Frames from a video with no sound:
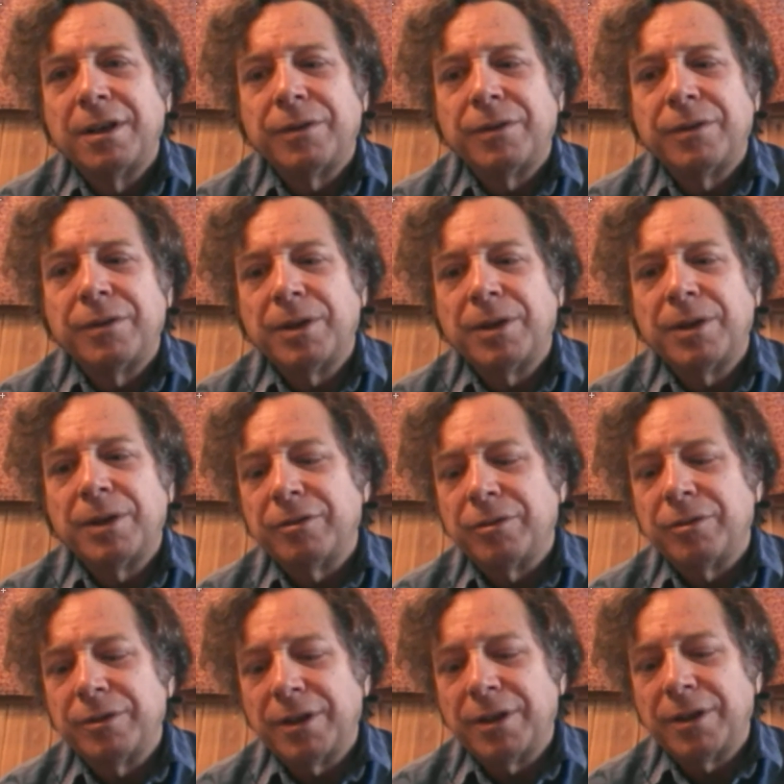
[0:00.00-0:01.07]
very much an
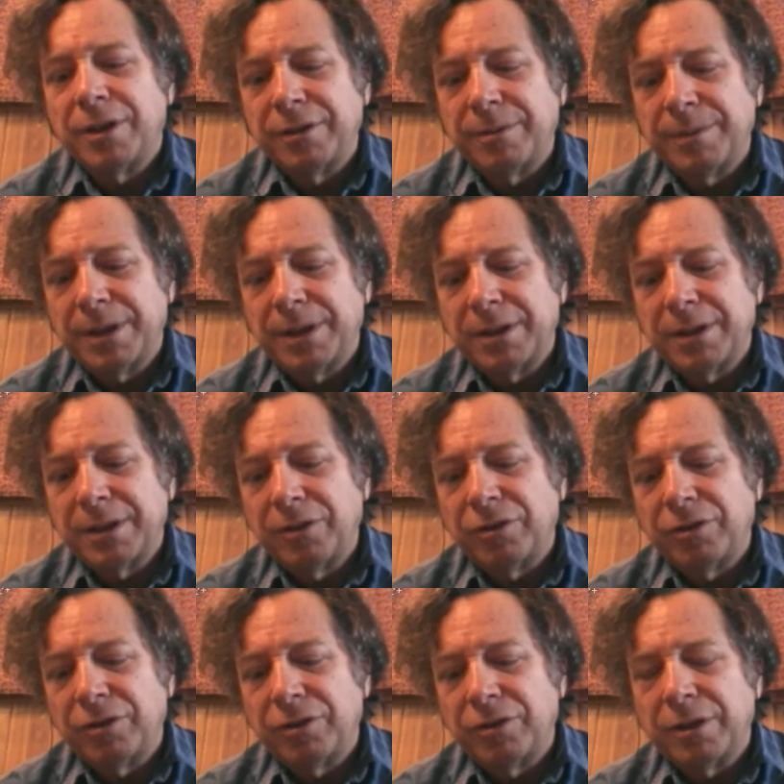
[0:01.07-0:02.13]
introduction to
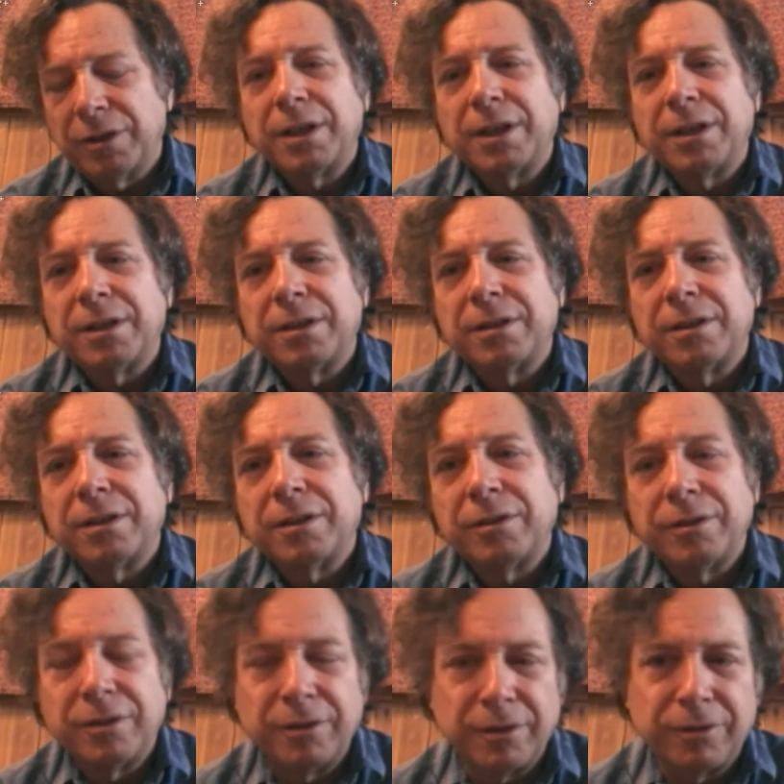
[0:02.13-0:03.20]
meditation and
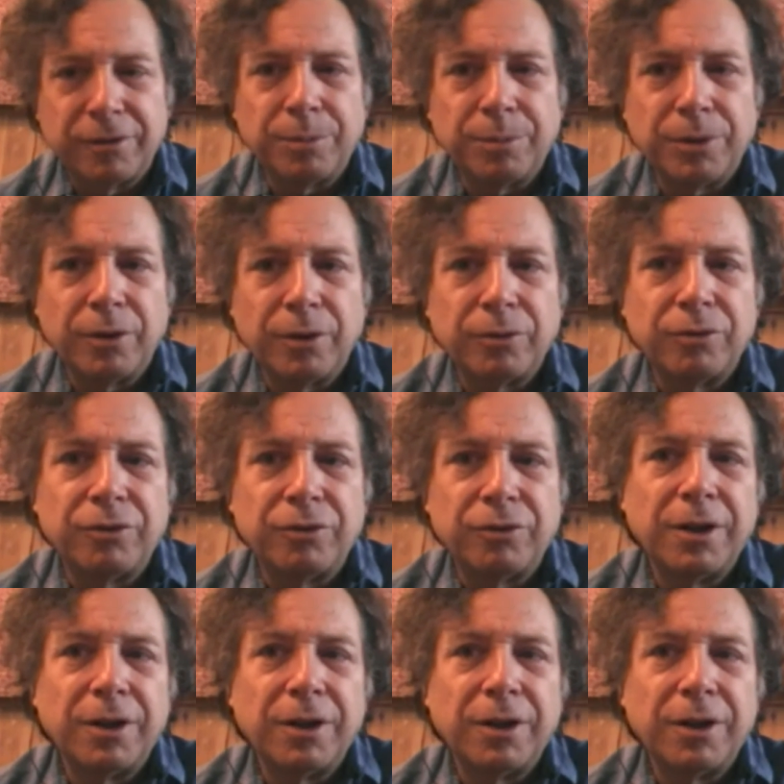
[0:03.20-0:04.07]
to this approach.